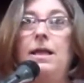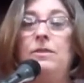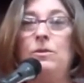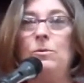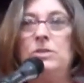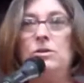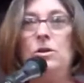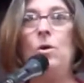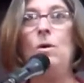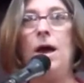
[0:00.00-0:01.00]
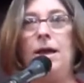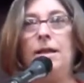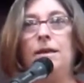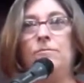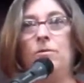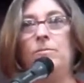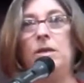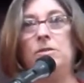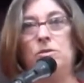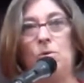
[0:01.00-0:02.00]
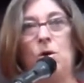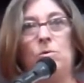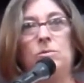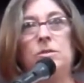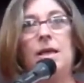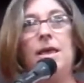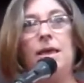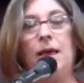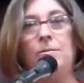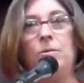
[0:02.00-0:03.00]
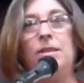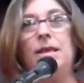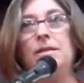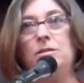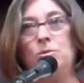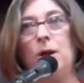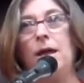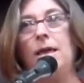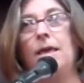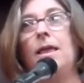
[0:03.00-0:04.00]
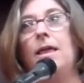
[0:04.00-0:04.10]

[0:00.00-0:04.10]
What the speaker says: There is no hiding from these drones, and when they strike,